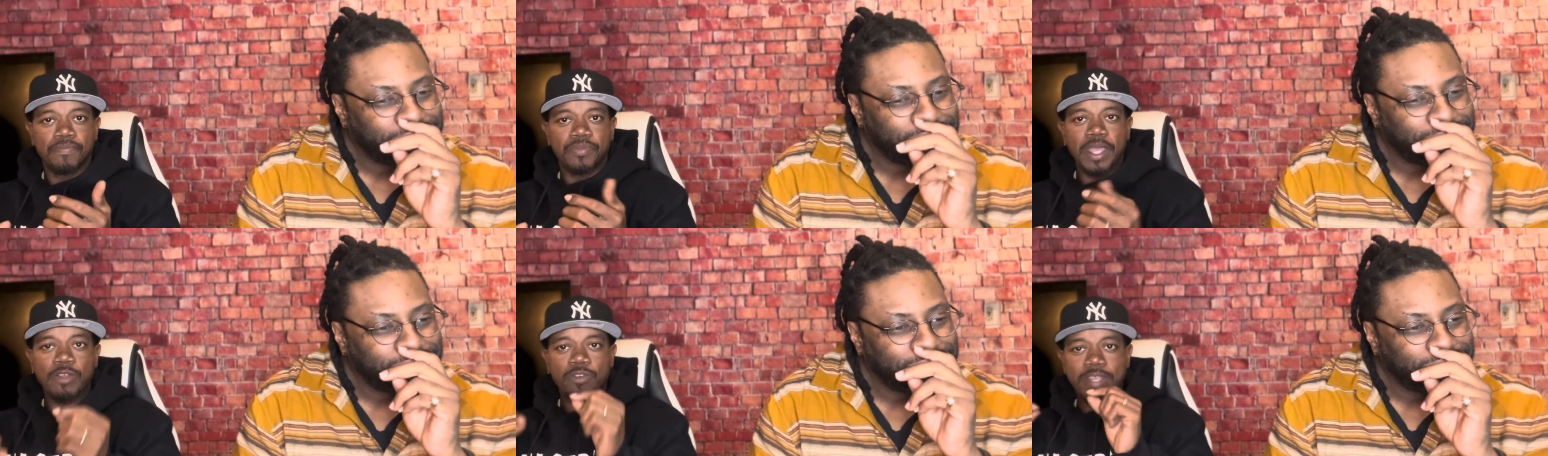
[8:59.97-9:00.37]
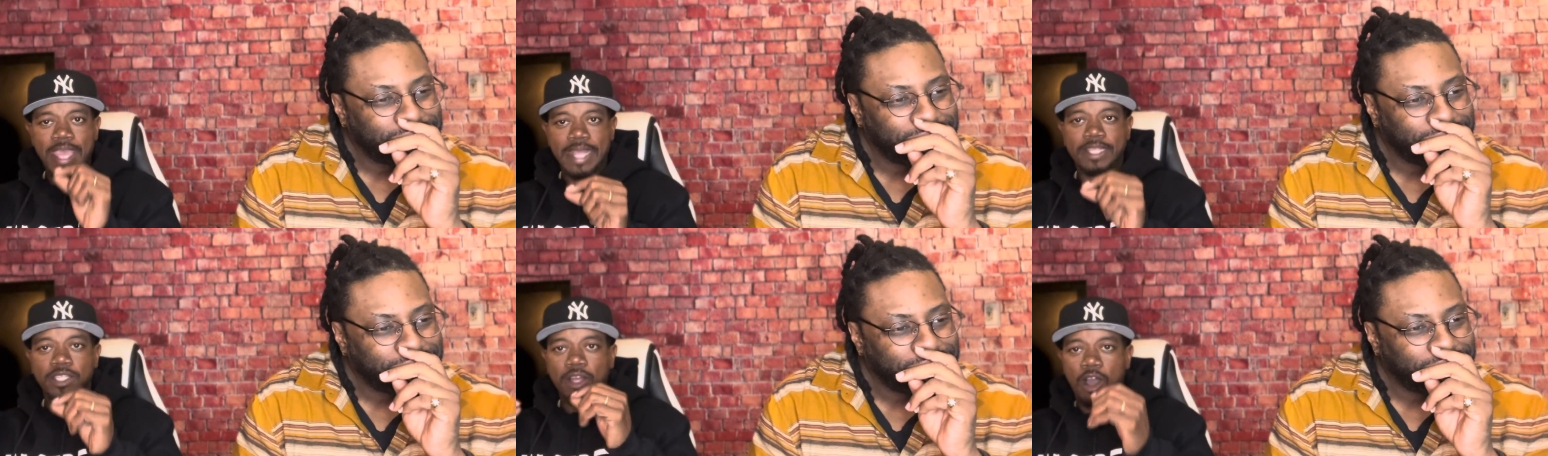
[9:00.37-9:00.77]
Speaker 1: They
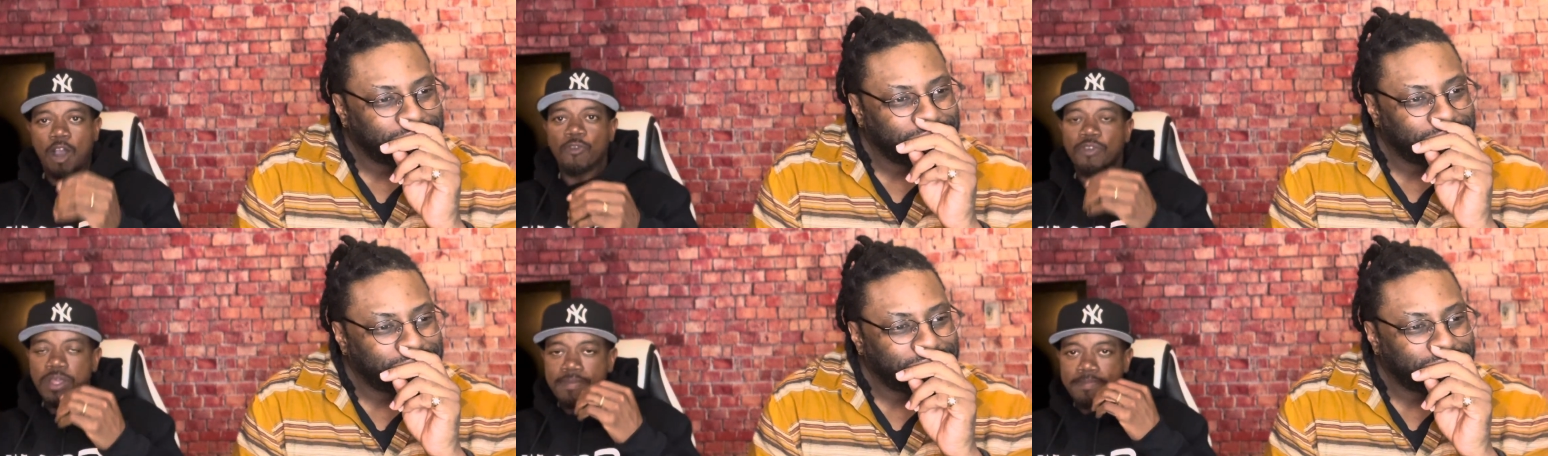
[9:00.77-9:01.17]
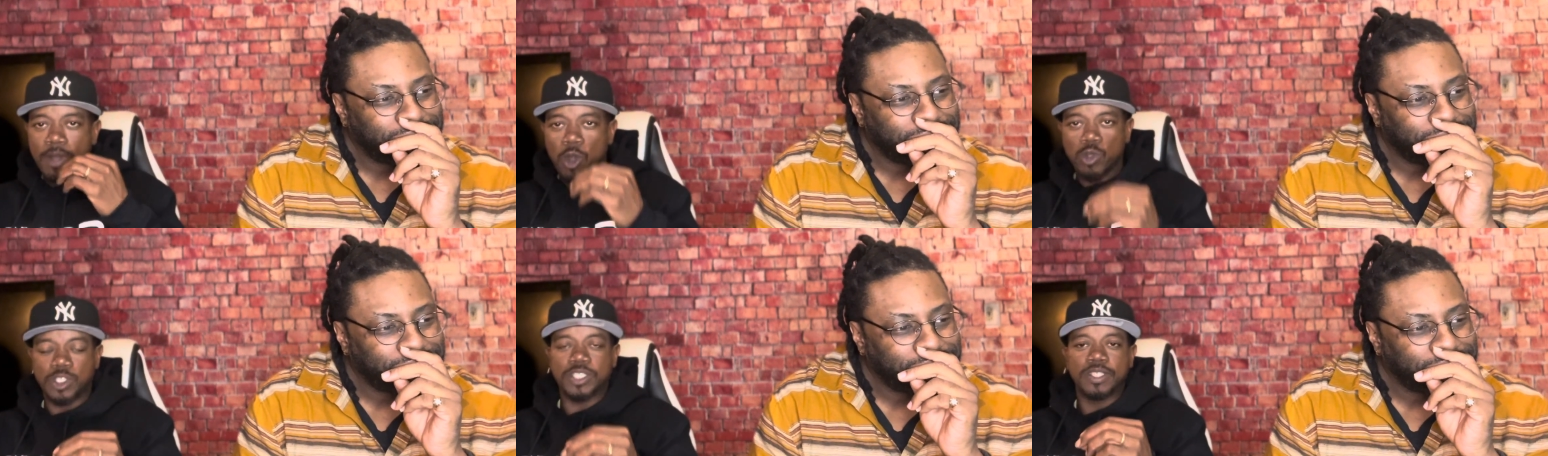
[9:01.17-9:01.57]
reacted off
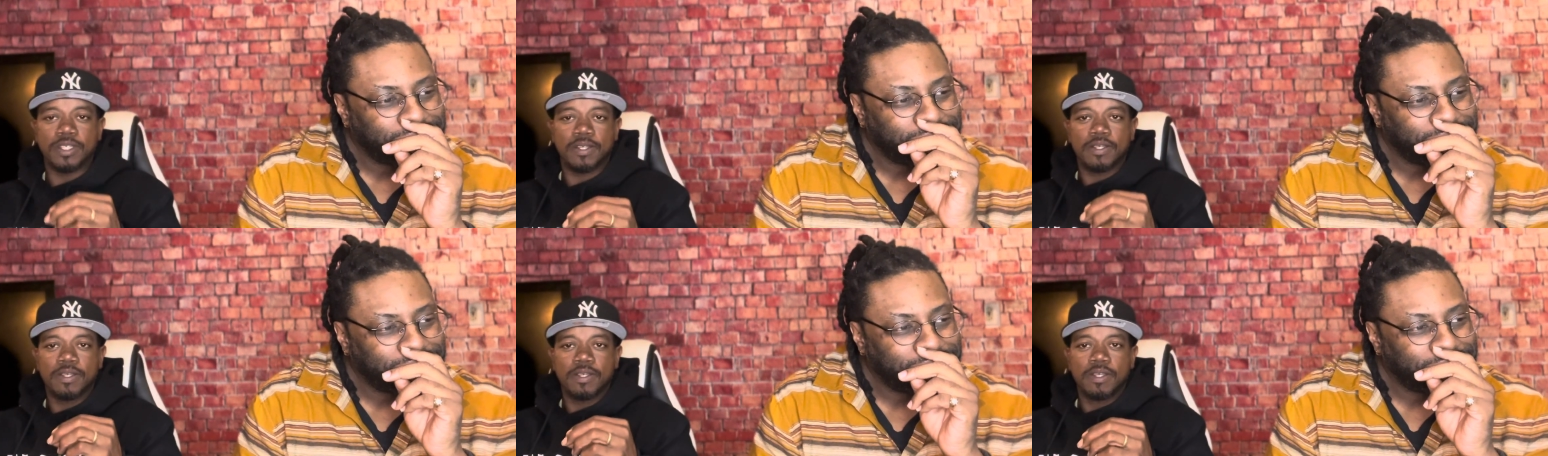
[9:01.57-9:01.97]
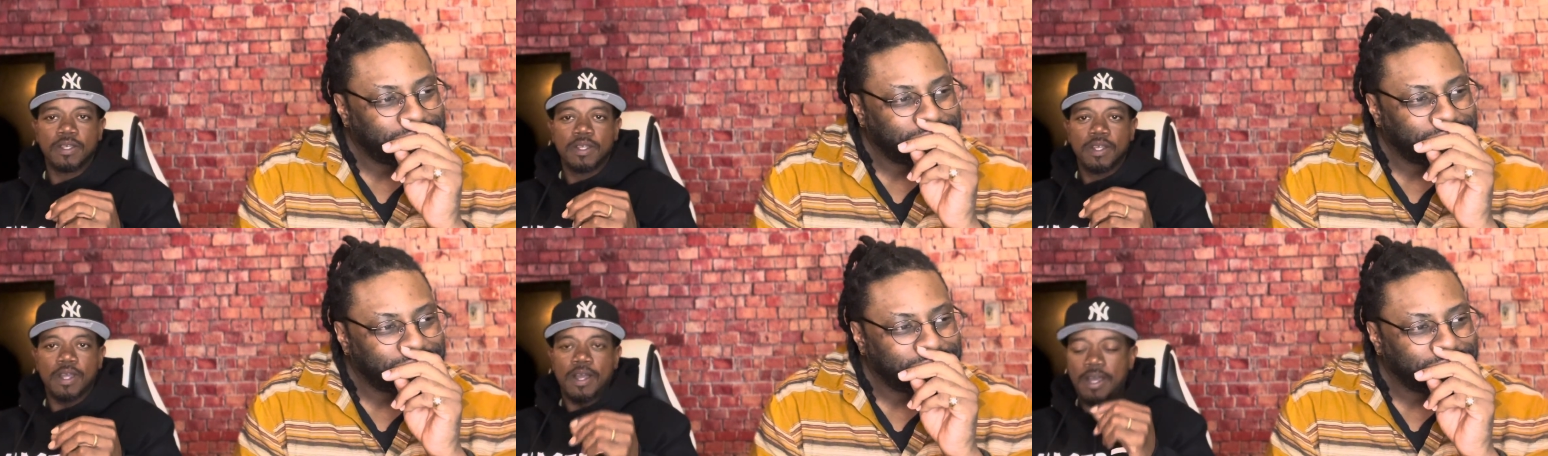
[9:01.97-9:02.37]
emotion.
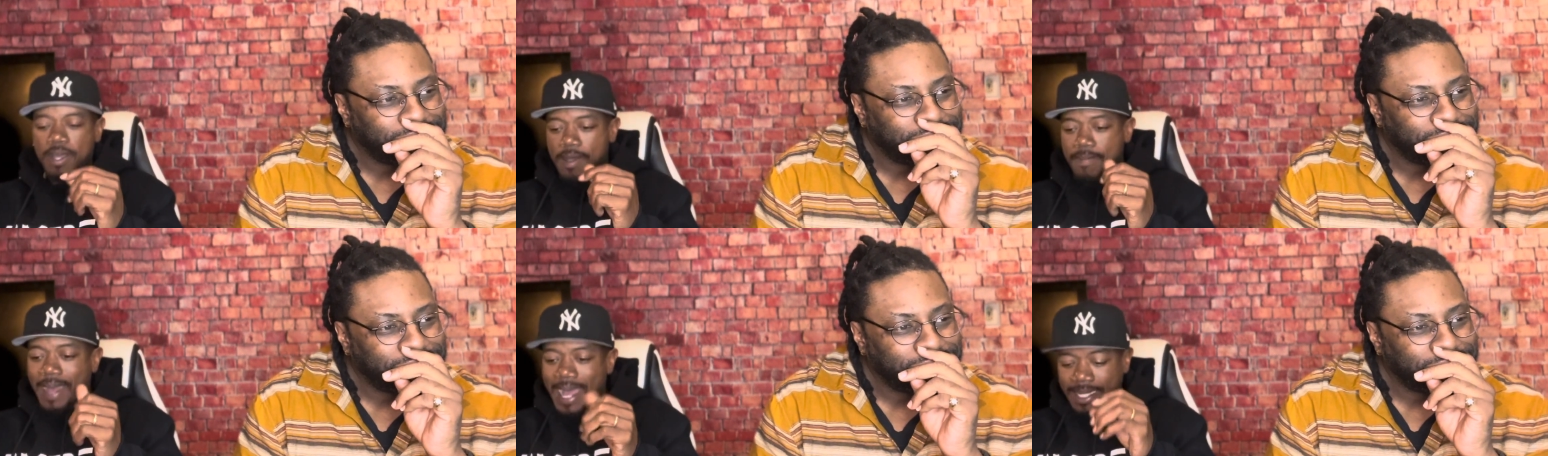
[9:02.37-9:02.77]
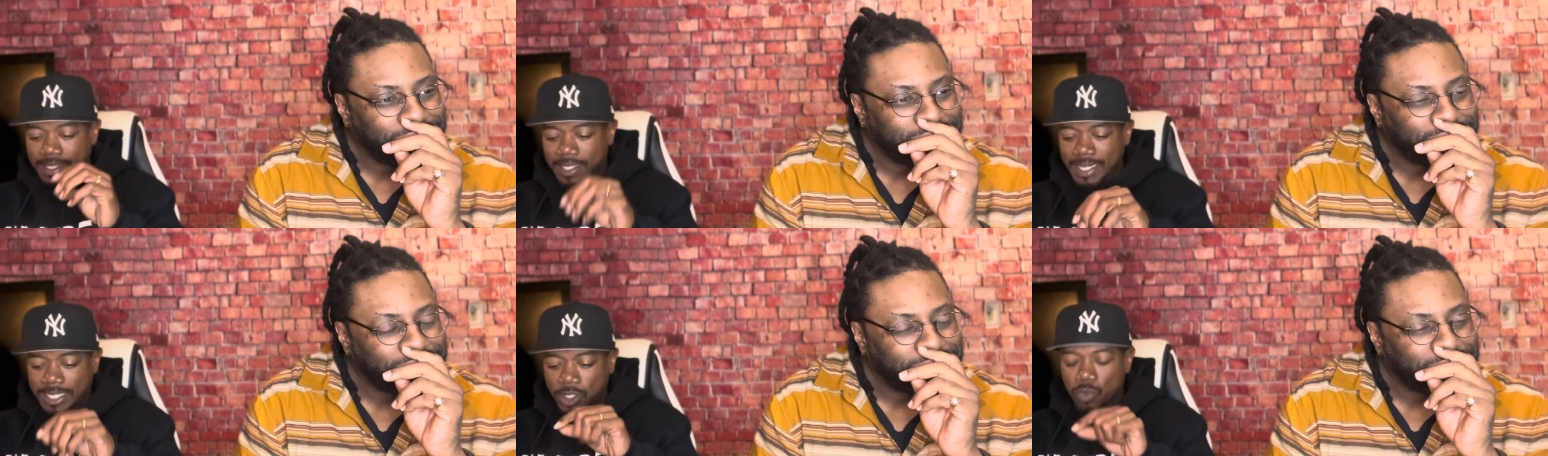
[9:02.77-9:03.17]
Um, I
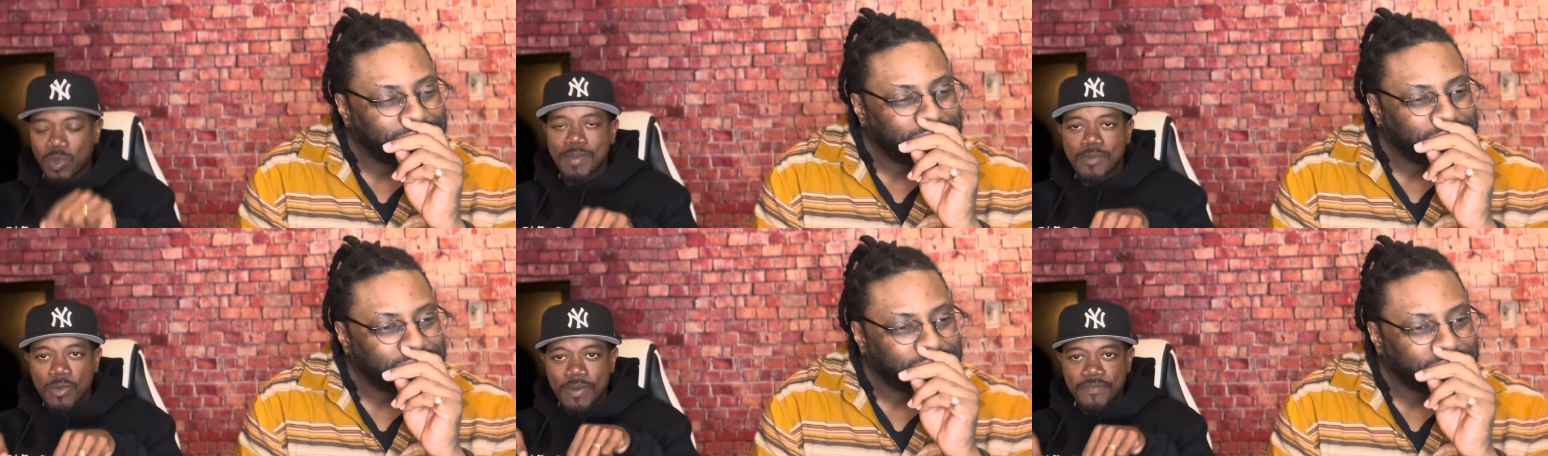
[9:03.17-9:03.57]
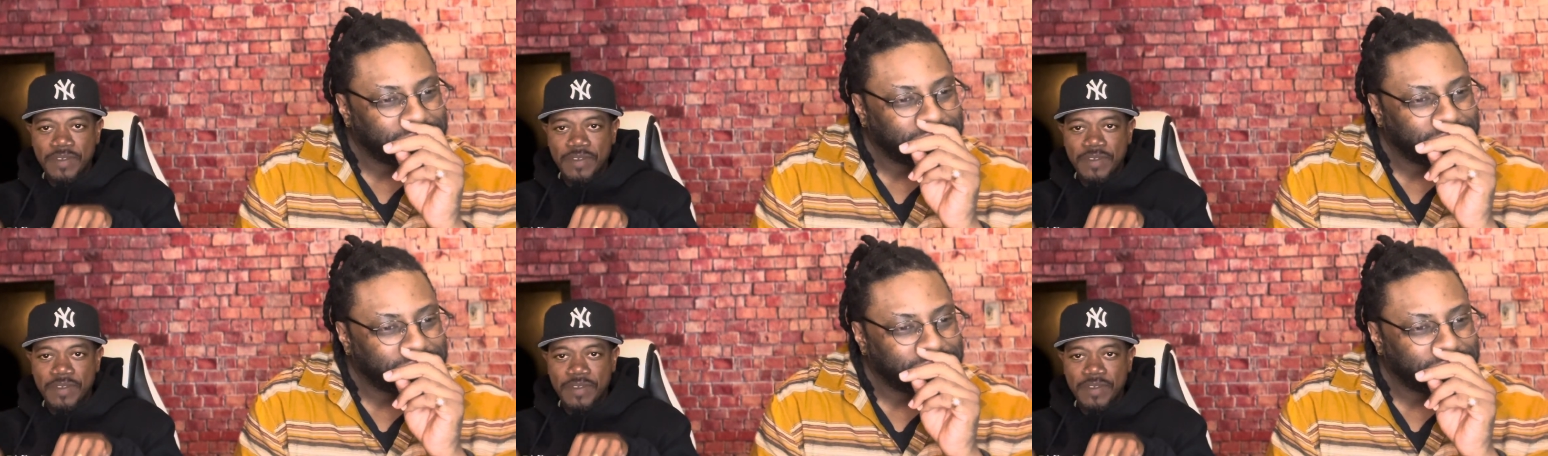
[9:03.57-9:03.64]
think that the women would